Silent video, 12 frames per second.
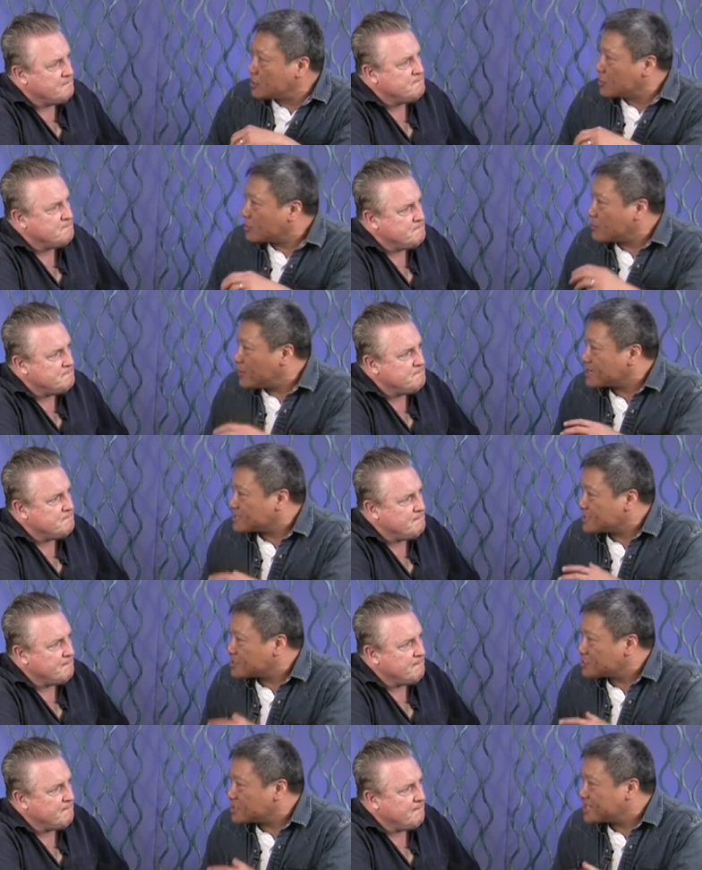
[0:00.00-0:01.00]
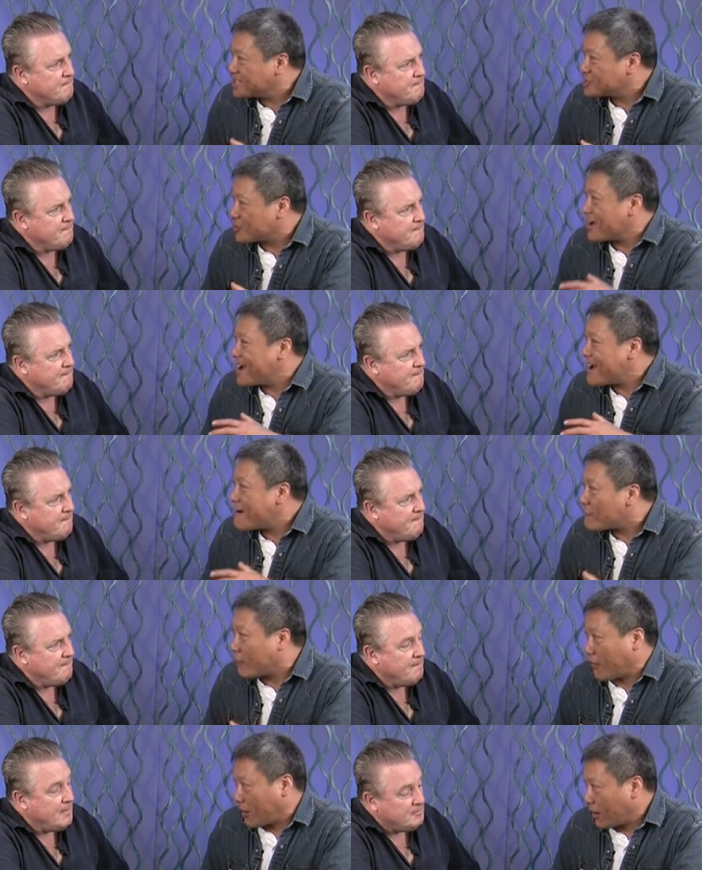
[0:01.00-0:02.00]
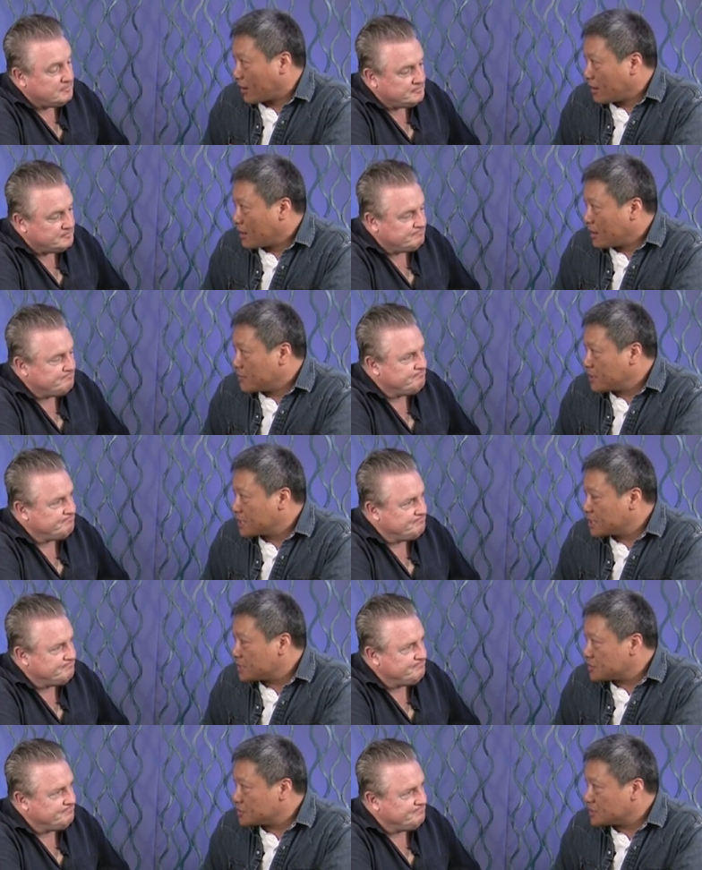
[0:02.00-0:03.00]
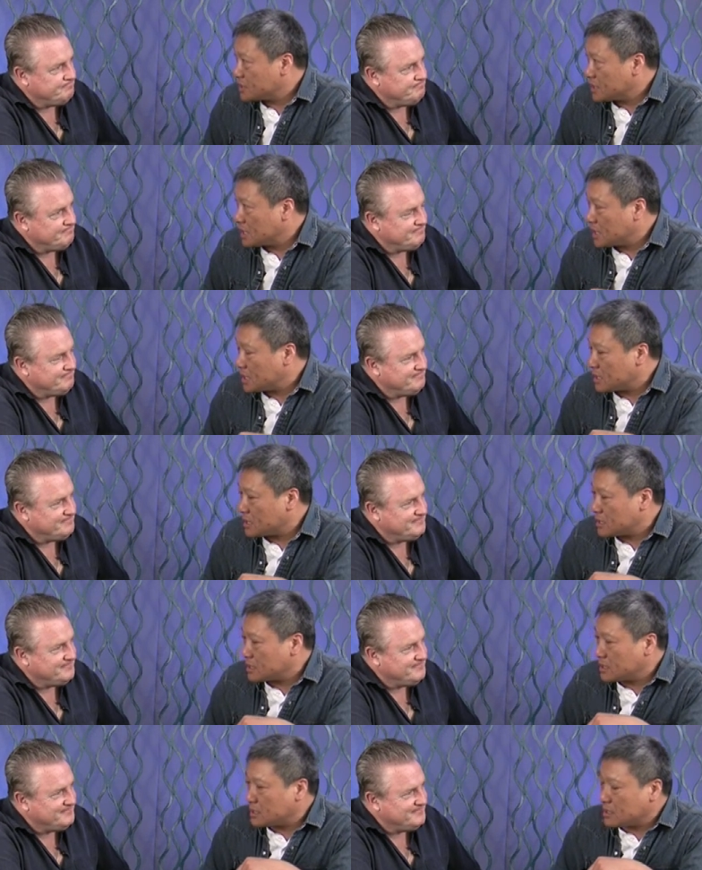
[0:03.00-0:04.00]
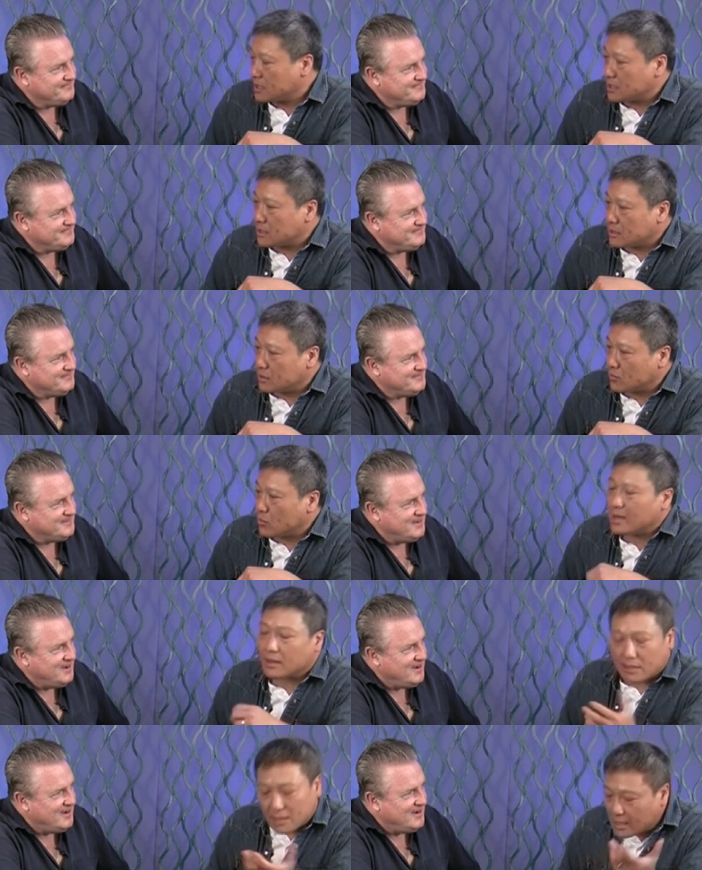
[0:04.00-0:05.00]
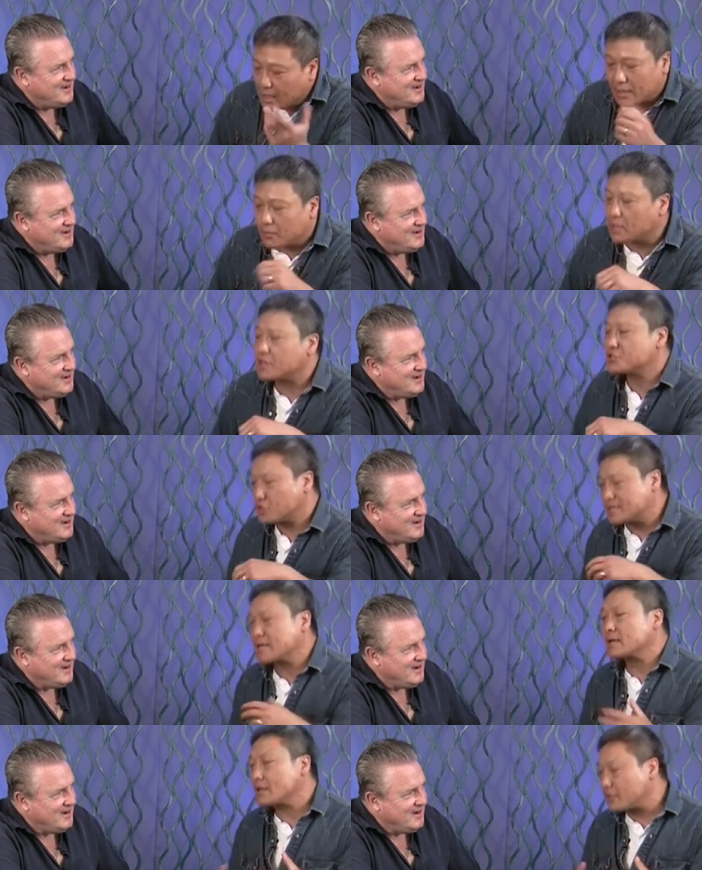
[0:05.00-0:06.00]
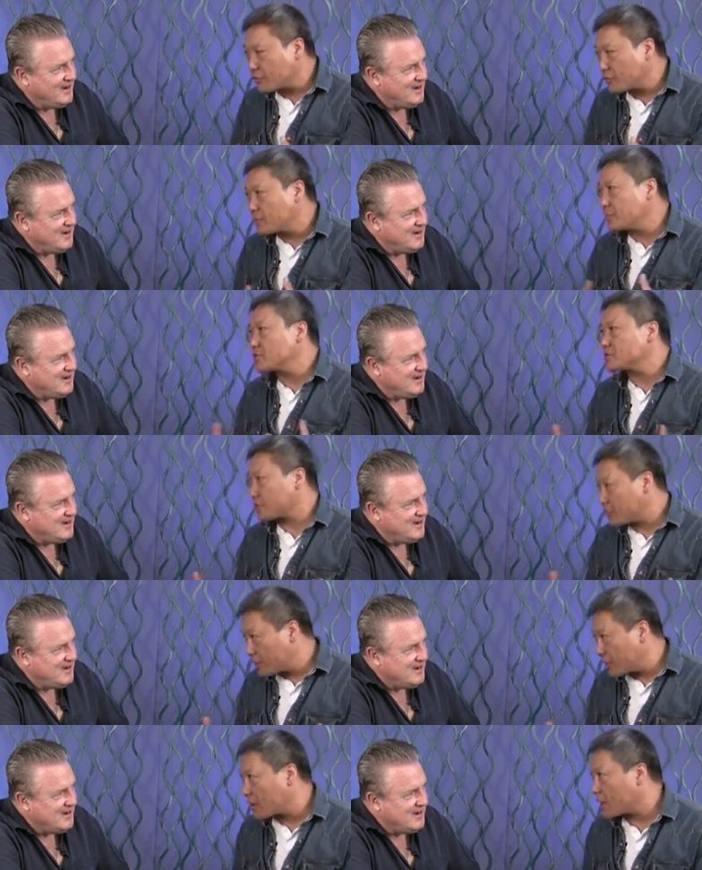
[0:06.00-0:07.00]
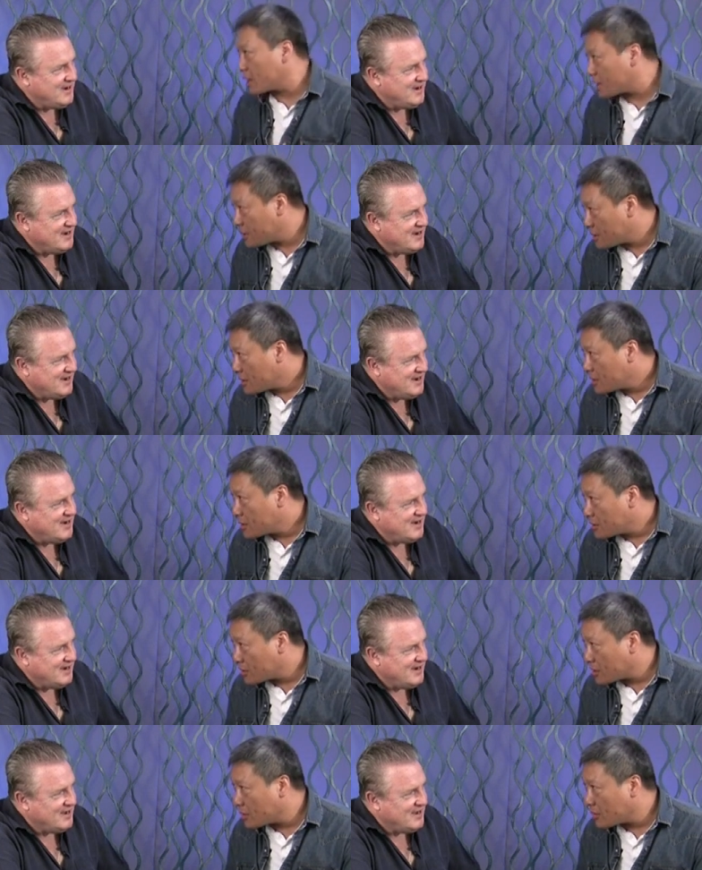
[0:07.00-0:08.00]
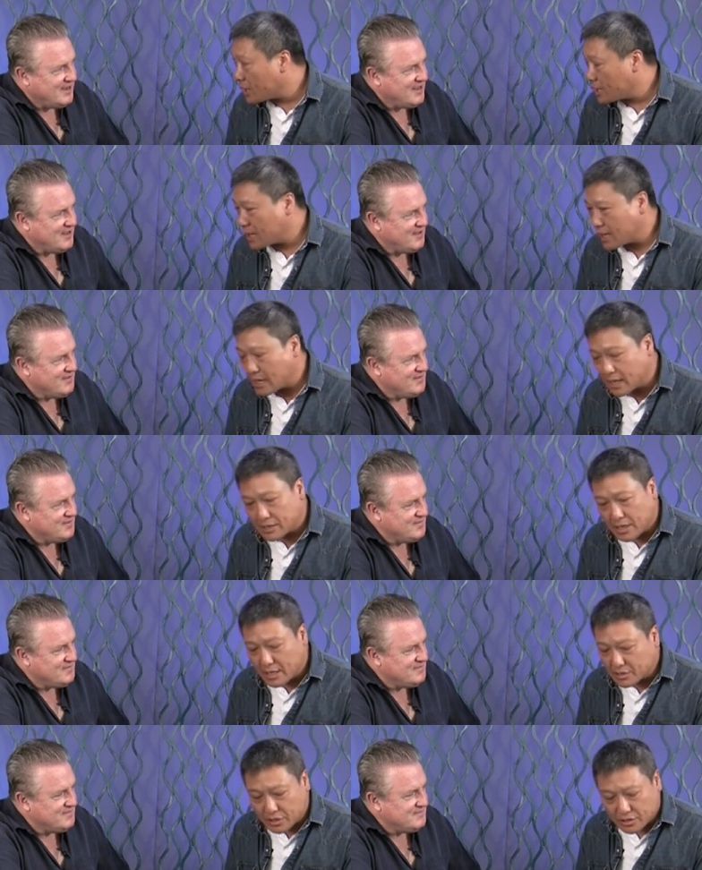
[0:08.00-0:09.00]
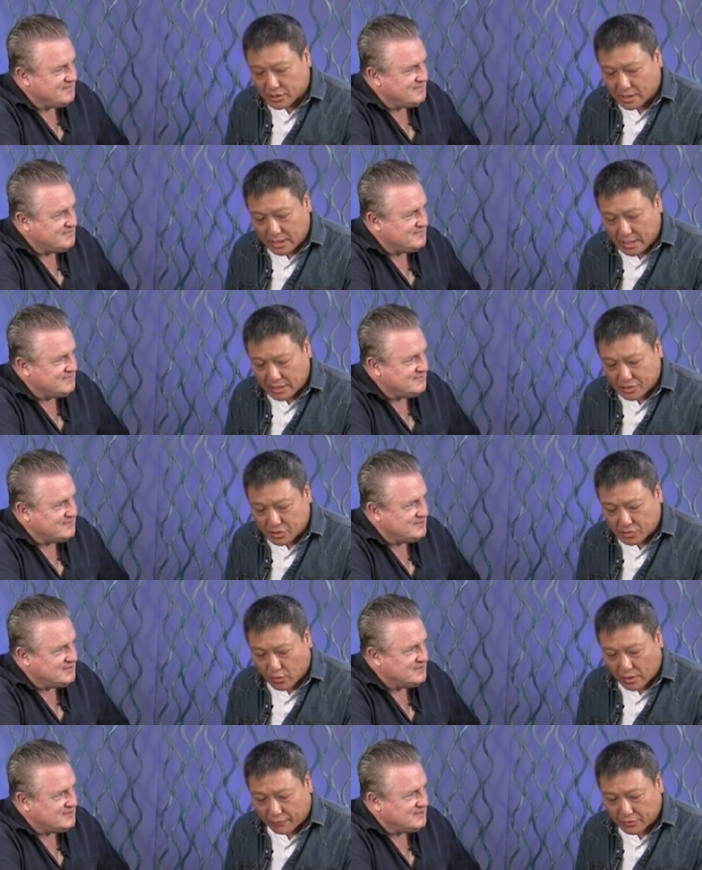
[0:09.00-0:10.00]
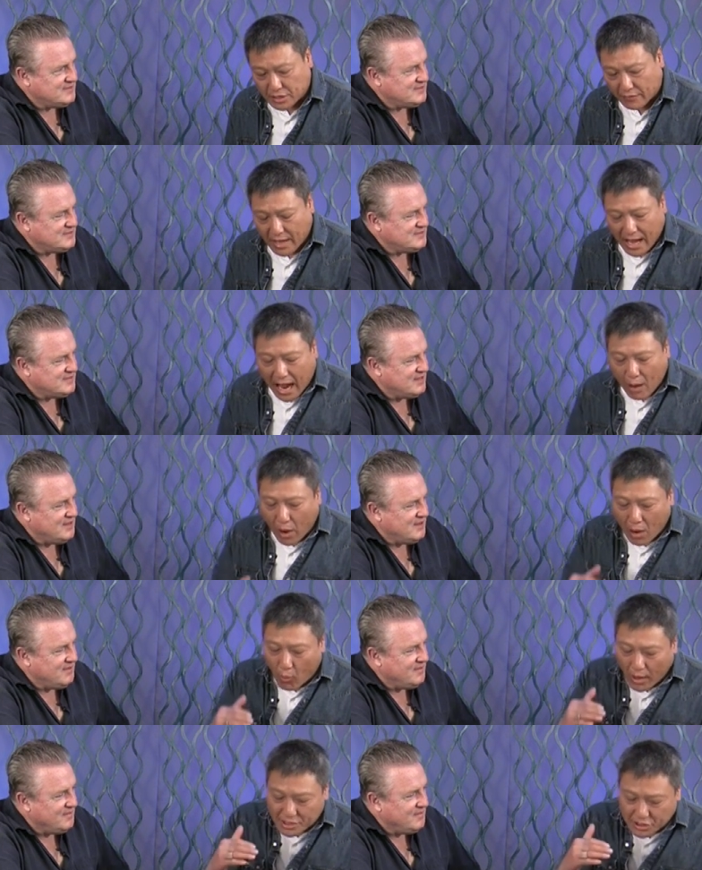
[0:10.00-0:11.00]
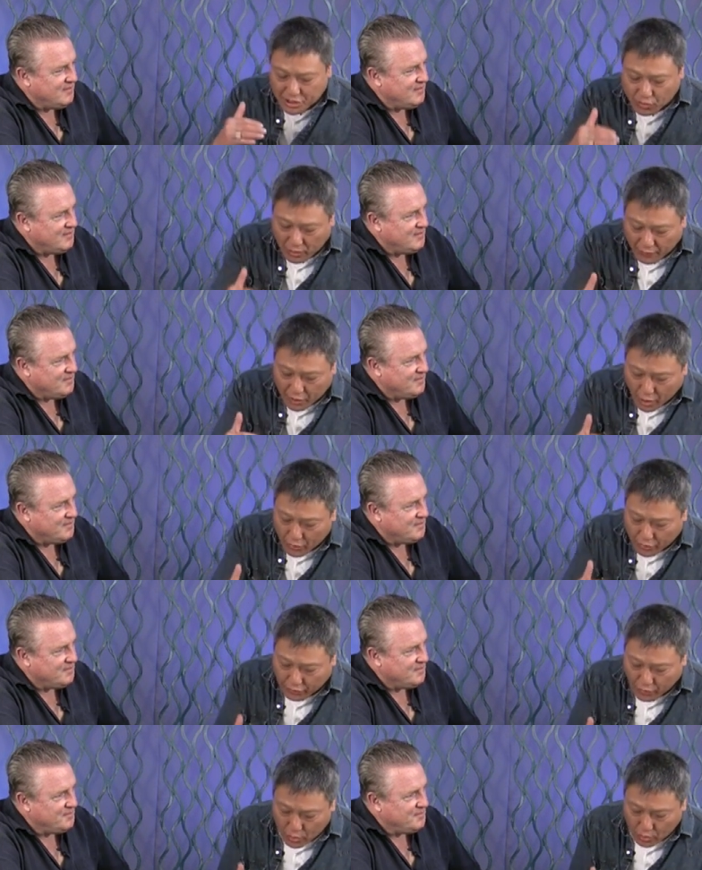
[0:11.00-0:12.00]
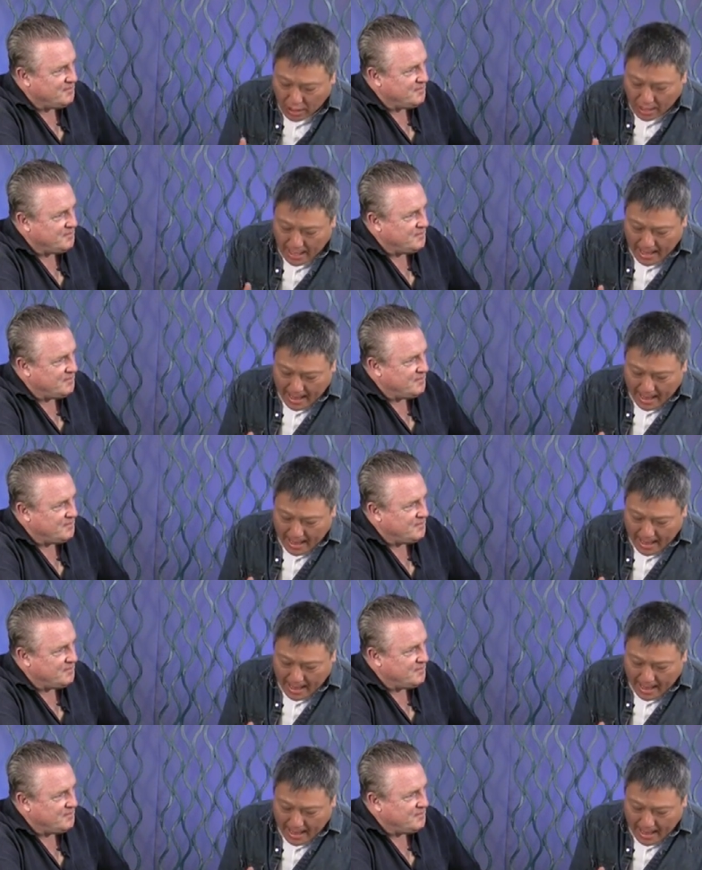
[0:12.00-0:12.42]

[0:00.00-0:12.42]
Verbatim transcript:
Speaker 1: You know, you're the best history teacher ever because, uh, well, uh, because you're telling it through the music, through the art, you know, and, and it, it just, it's just wonderful stuff. I, I want to just sort of go through